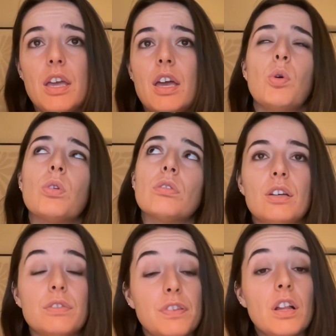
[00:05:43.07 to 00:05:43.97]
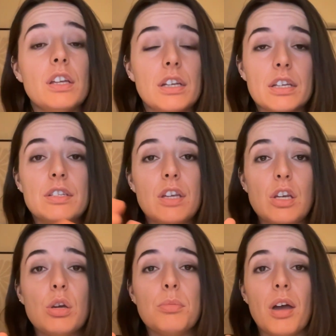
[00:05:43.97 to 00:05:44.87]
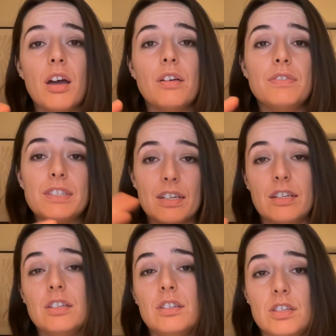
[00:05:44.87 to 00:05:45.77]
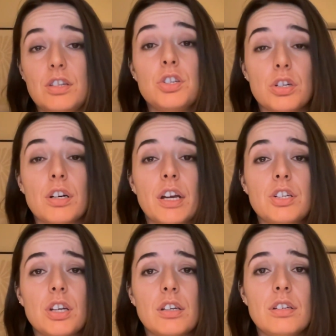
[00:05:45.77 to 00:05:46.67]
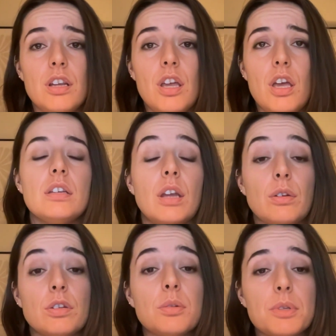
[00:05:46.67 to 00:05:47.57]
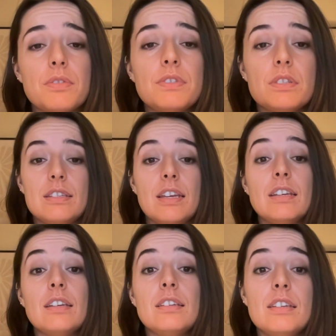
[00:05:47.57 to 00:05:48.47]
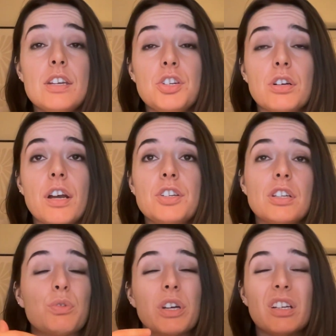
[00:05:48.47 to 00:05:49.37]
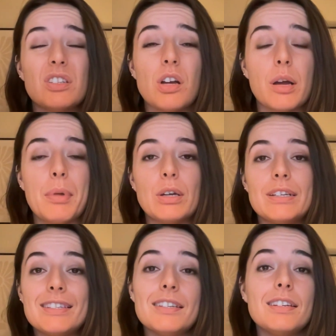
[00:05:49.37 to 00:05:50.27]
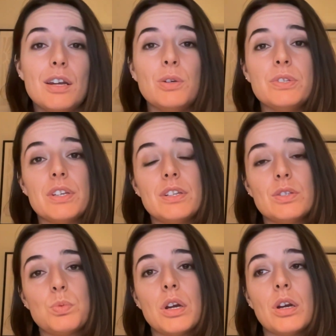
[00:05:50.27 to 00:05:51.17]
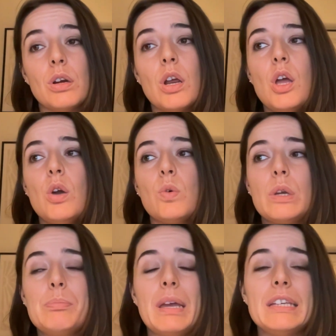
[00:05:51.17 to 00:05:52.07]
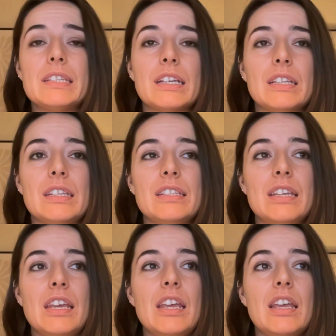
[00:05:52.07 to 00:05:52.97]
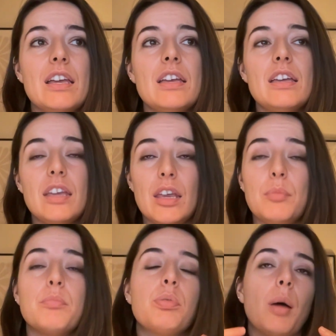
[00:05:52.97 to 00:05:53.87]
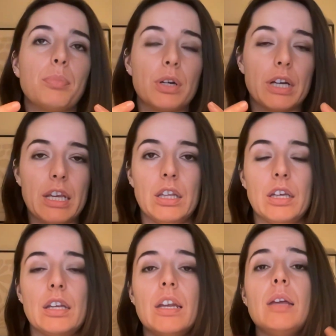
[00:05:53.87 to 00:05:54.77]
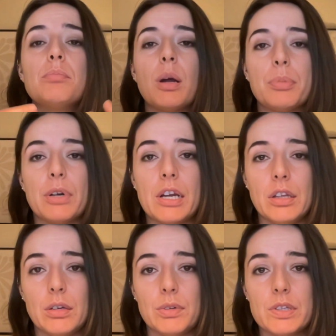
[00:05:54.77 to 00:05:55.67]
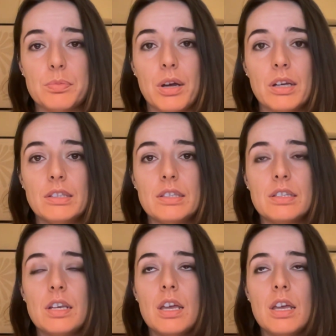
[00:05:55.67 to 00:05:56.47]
or could fall on a continuum of tendon degeneration. Now, in terms of tendon degeneration, we're going to talk about a tendinosis where we basically see improper healing, an improper healing response